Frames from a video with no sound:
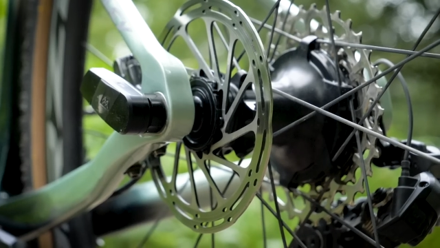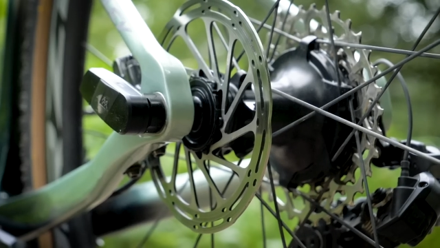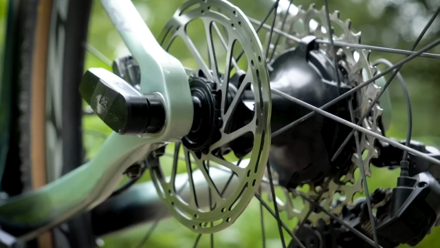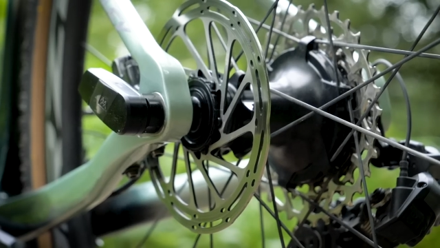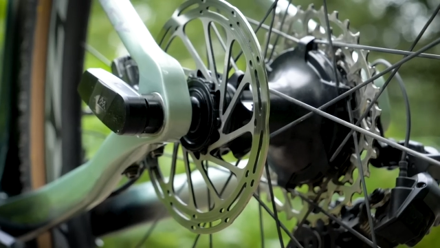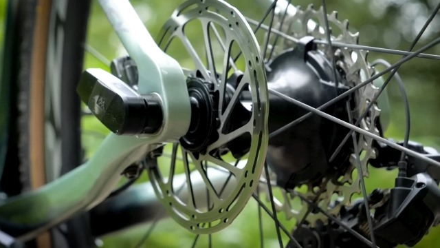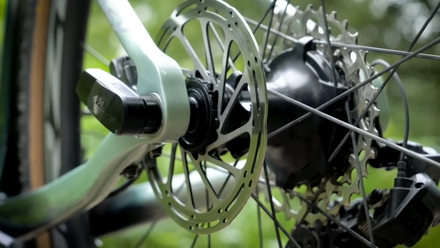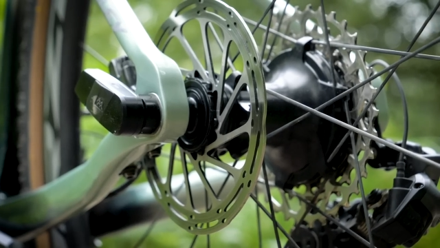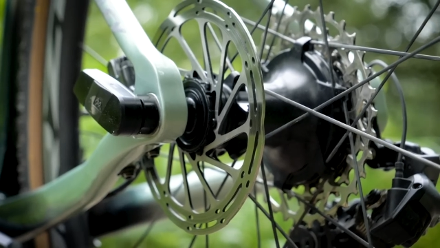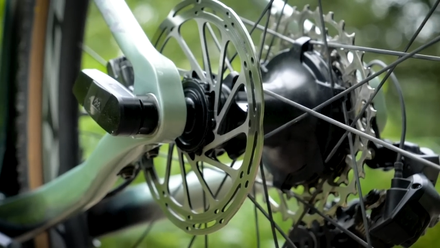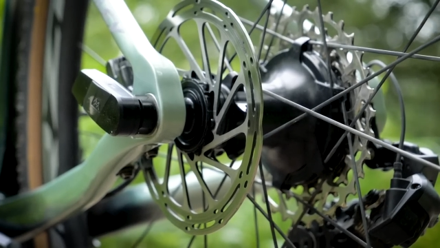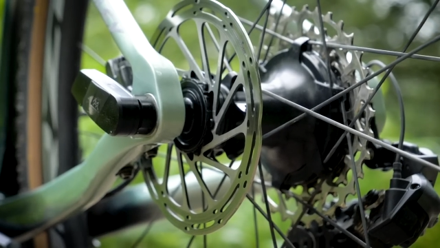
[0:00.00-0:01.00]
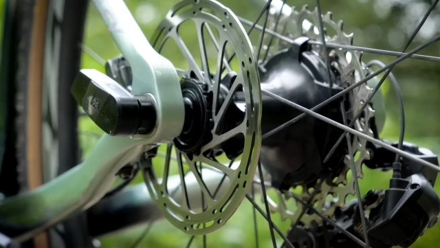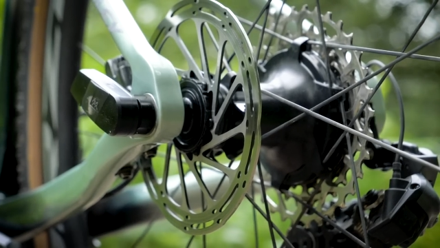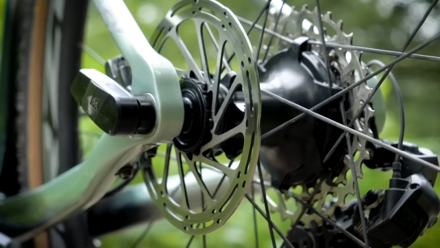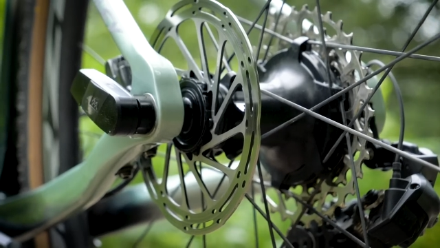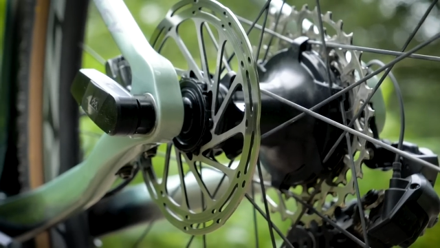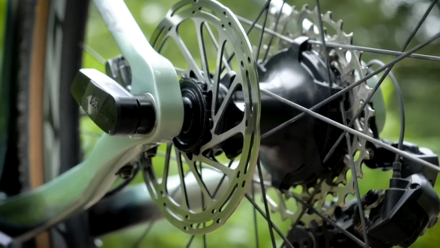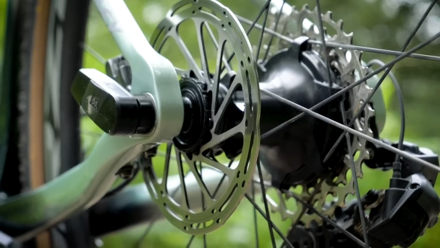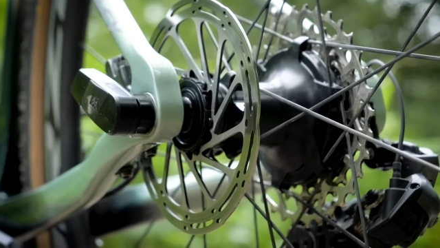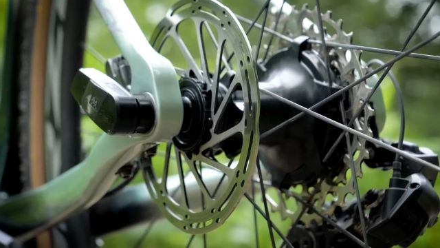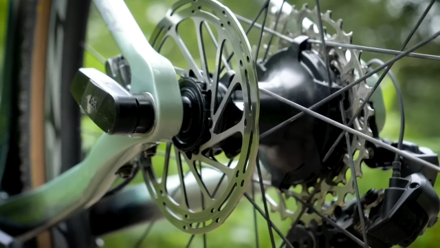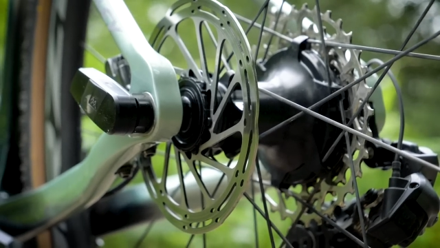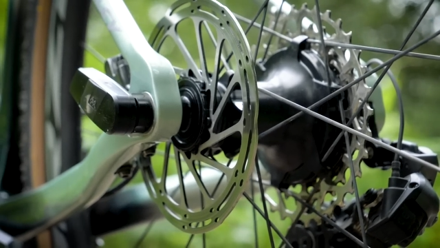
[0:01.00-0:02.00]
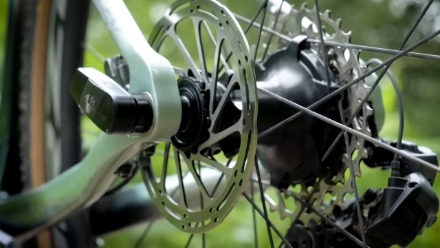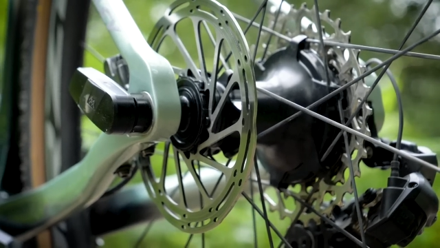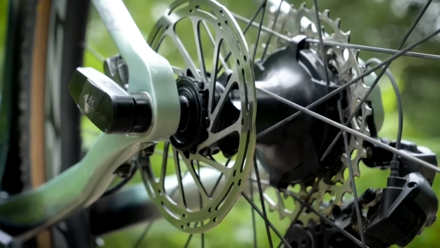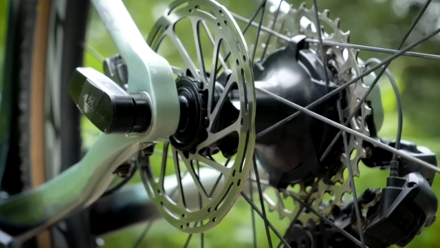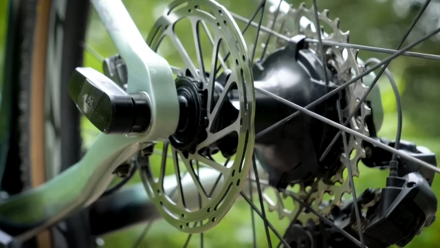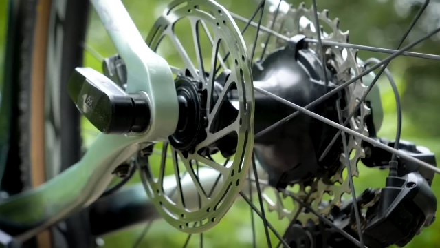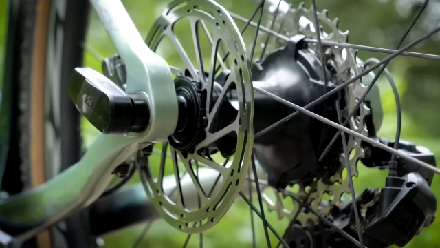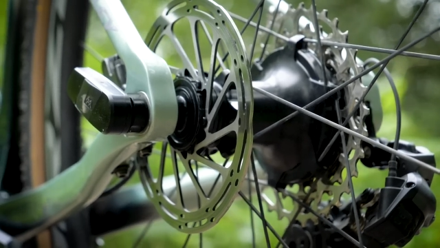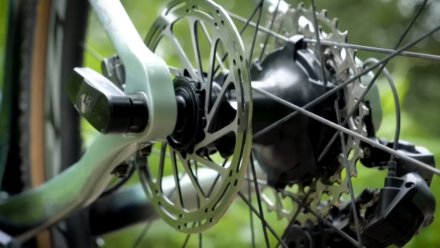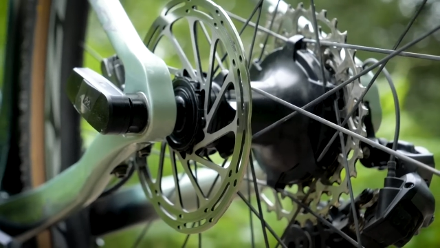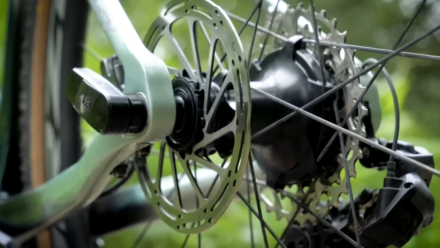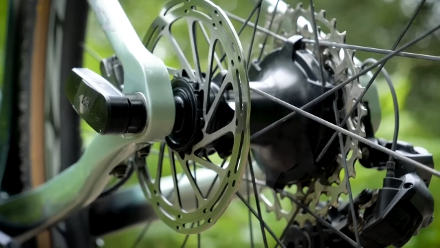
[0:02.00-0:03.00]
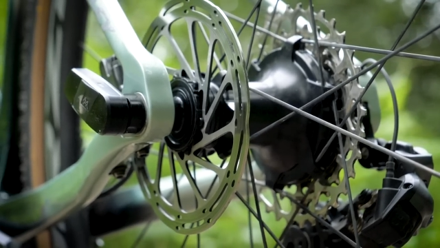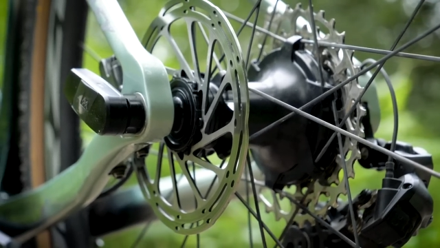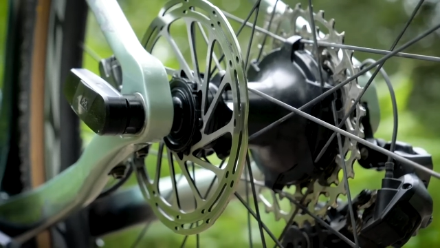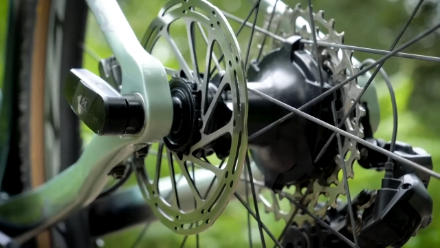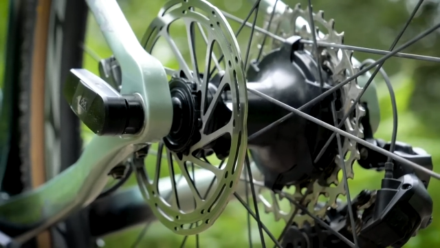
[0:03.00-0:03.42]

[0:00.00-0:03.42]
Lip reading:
Nobody's mouth can be seen.